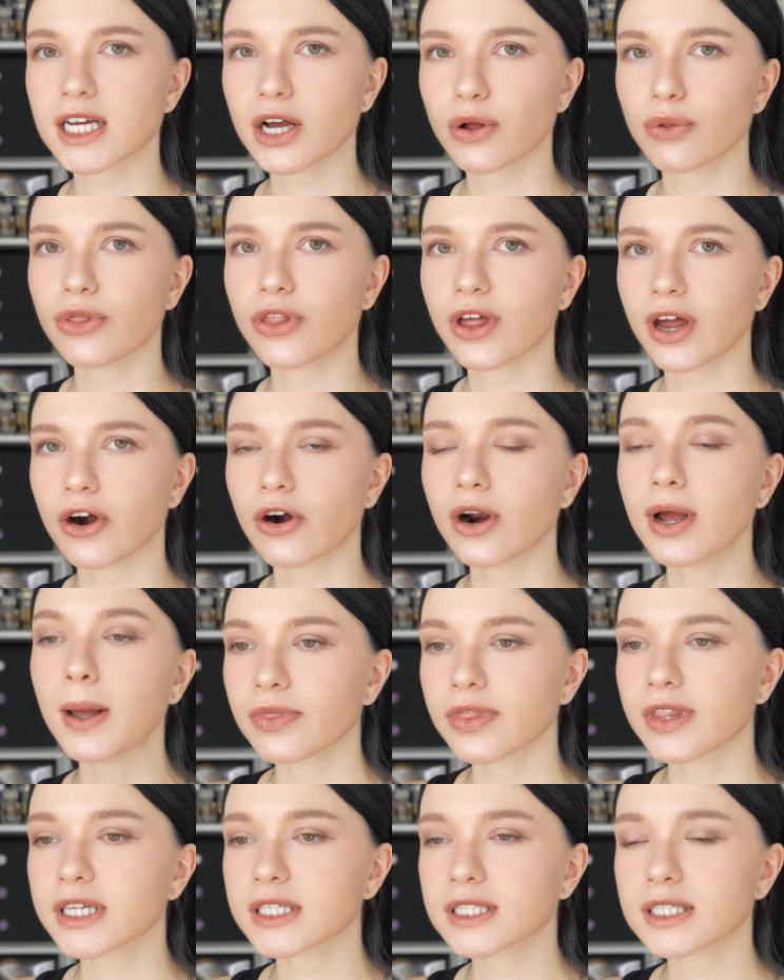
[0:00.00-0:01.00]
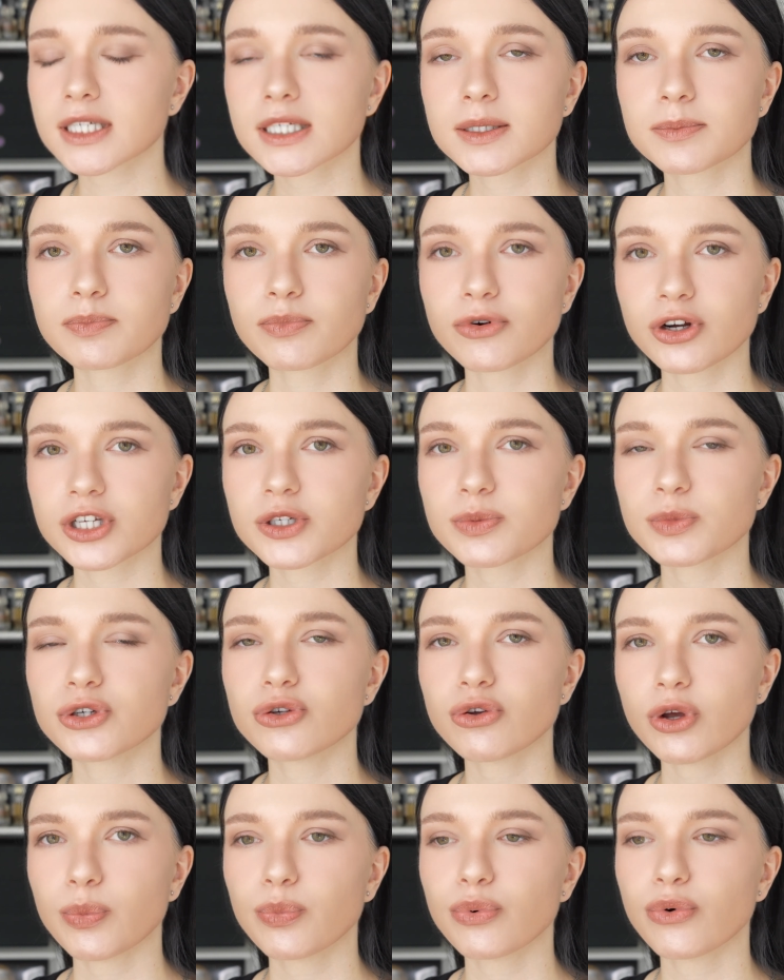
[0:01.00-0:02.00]
out there. This brings me
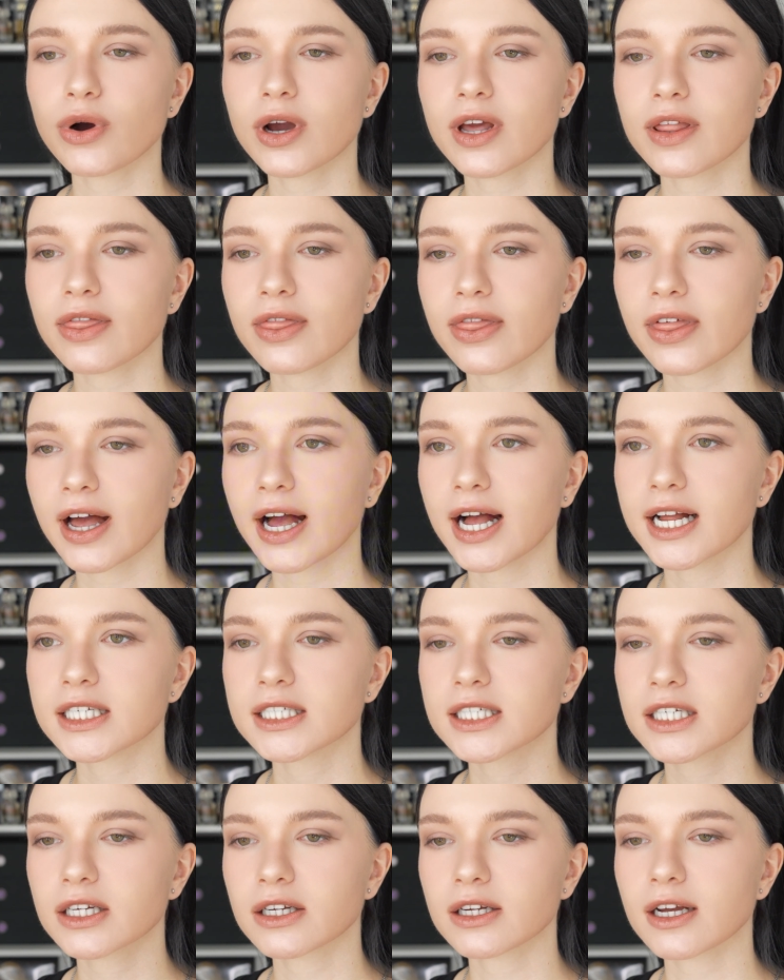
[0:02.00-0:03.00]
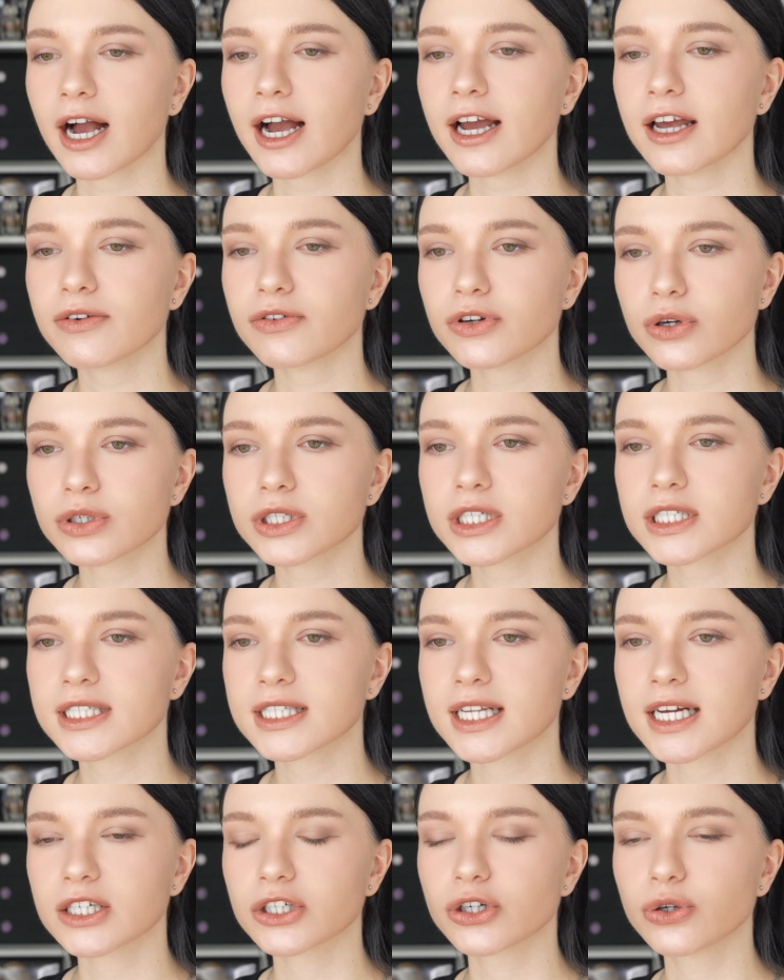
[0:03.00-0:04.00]
to a point that I have noticed
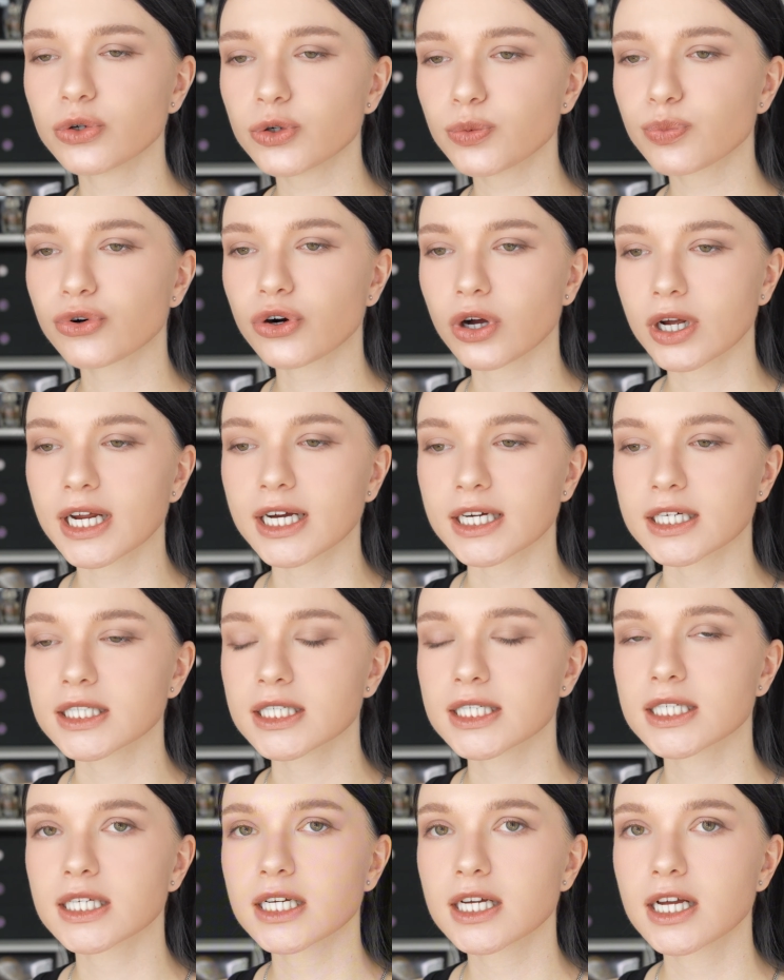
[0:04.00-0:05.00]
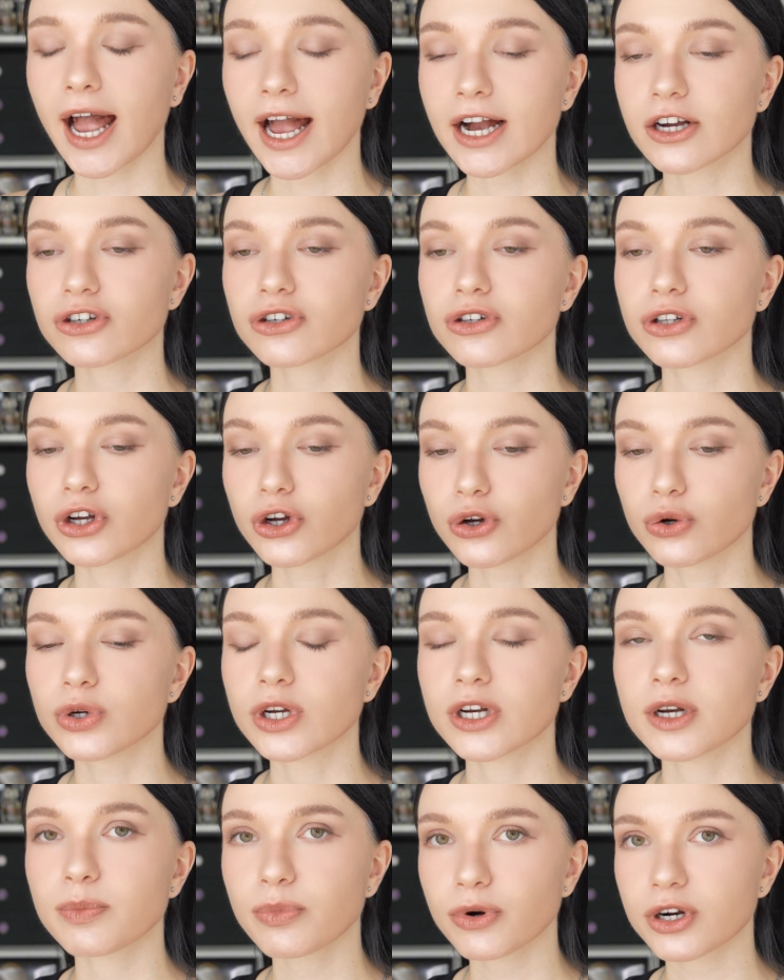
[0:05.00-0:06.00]
that good products, actually good
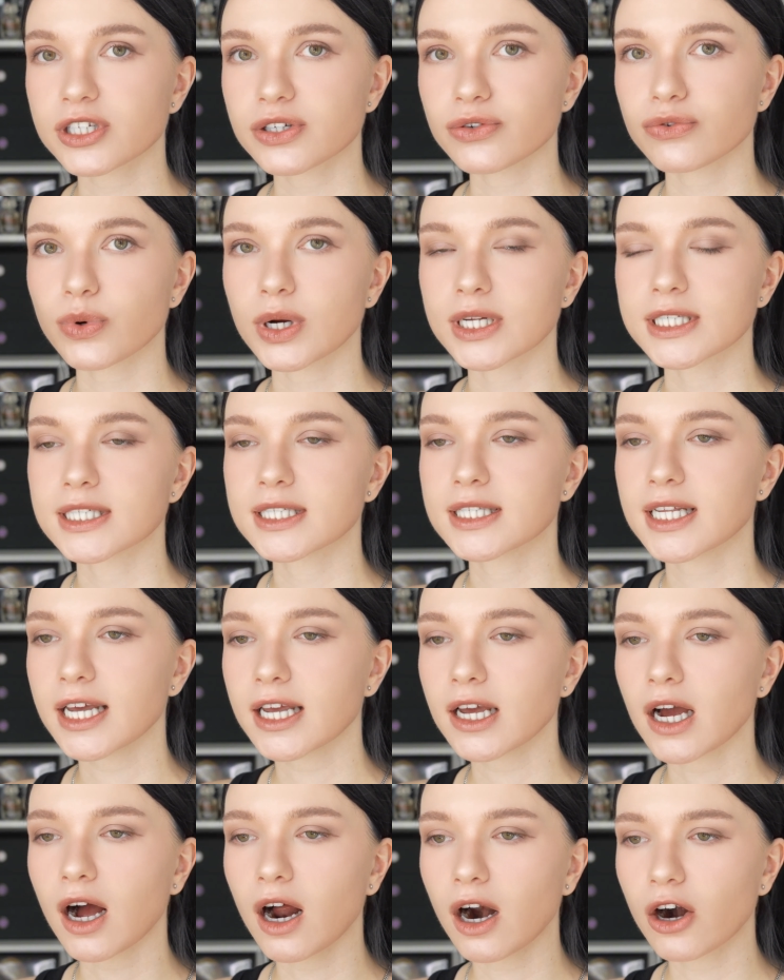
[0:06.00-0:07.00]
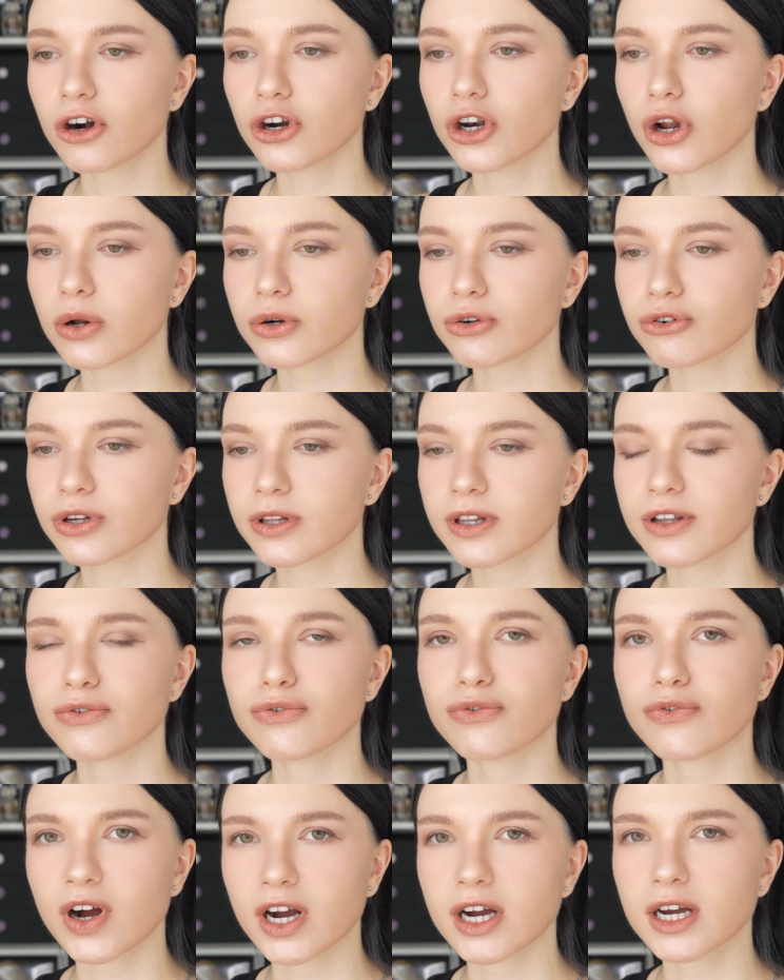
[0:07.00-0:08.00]
and impressive ones, they are not really
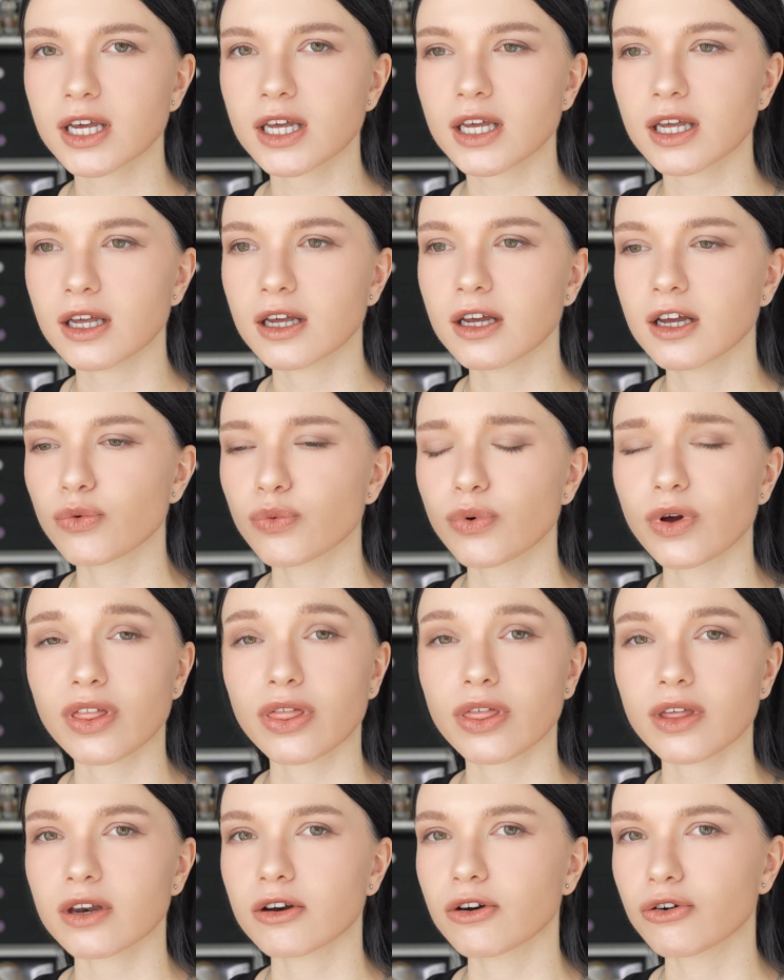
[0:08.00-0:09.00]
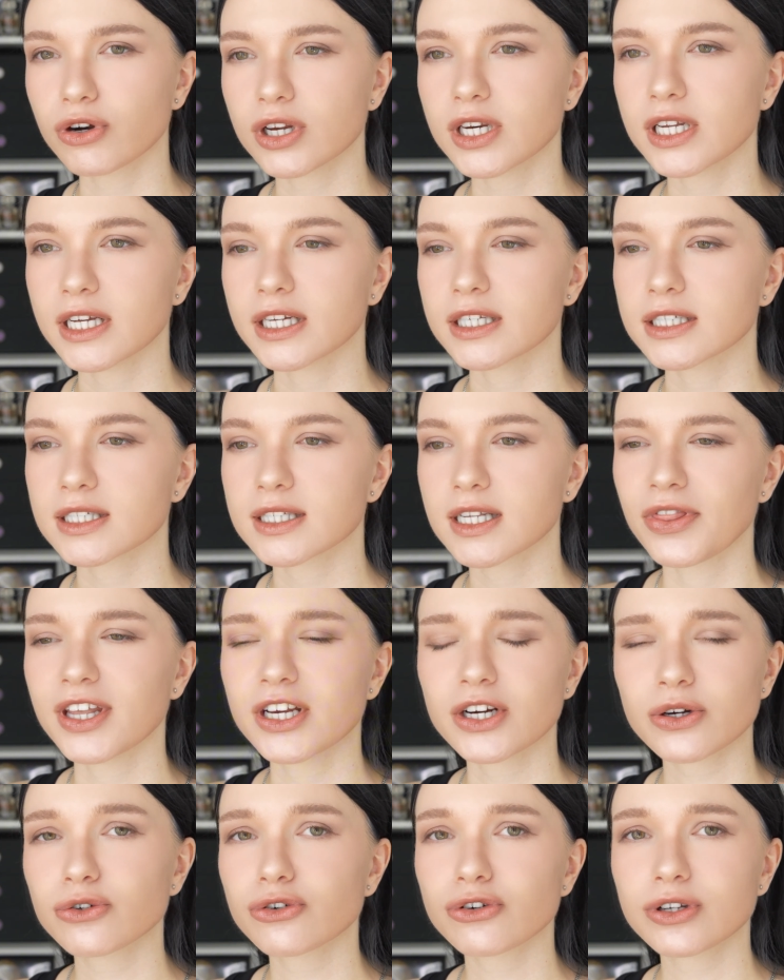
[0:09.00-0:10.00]
funky with ingredients. They
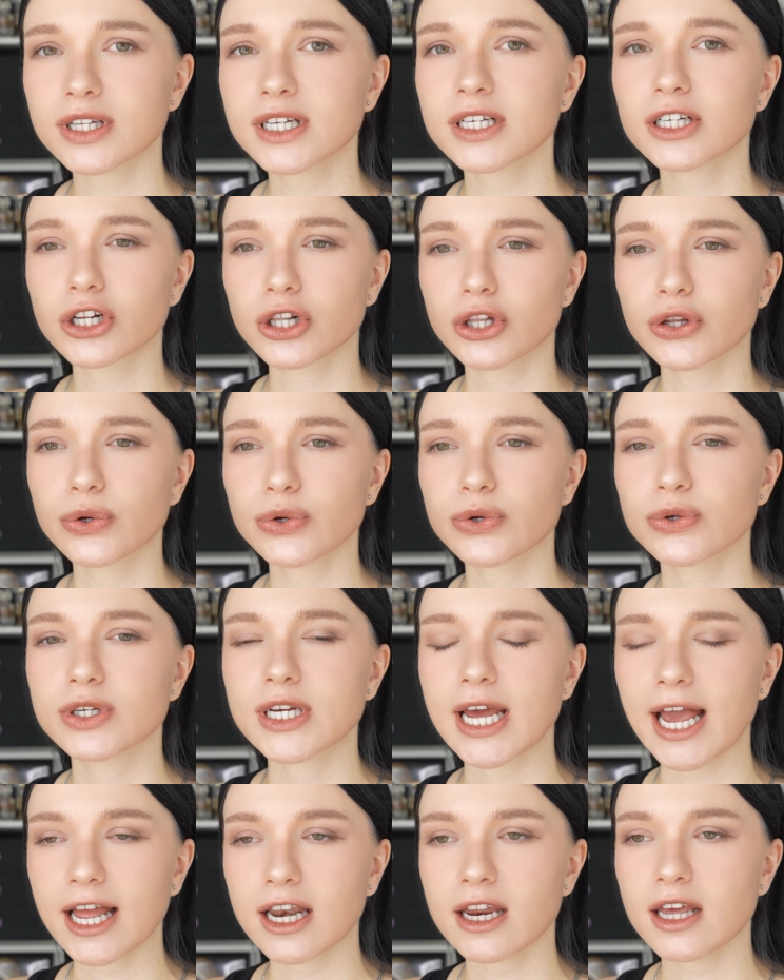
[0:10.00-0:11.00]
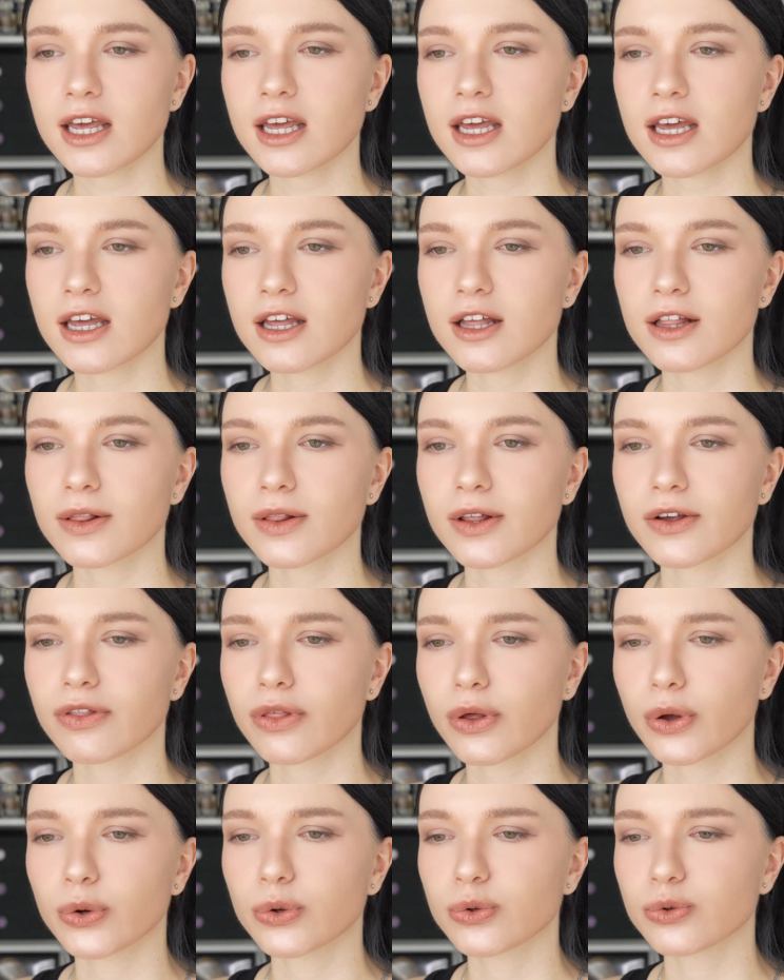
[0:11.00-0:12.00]
don't really include any like
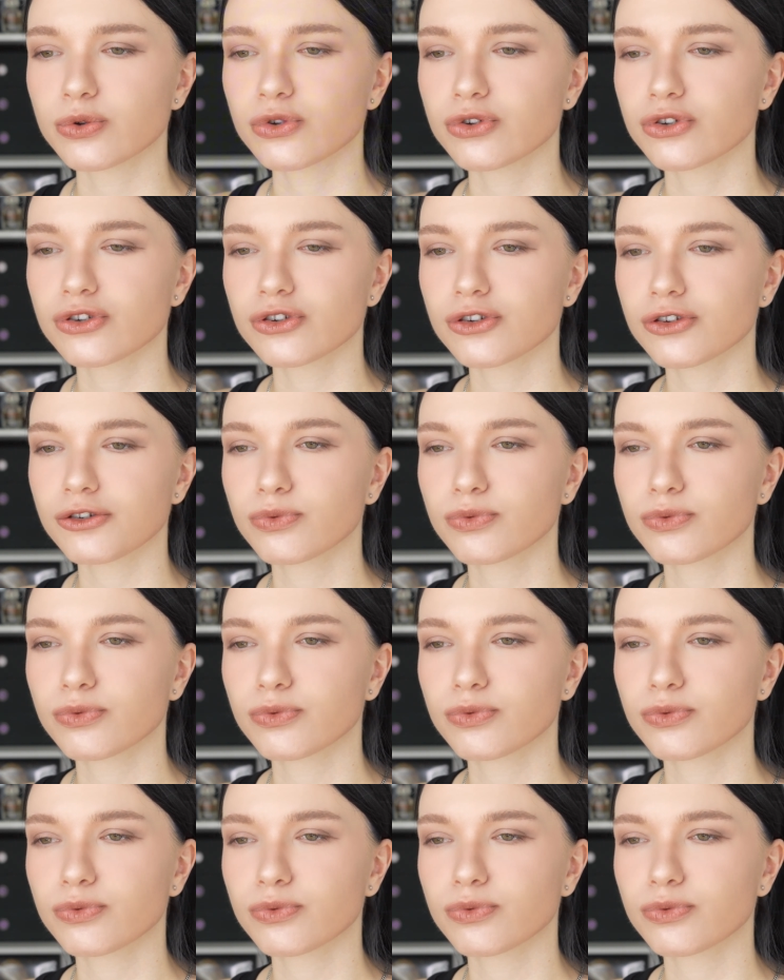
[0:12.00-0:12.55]
those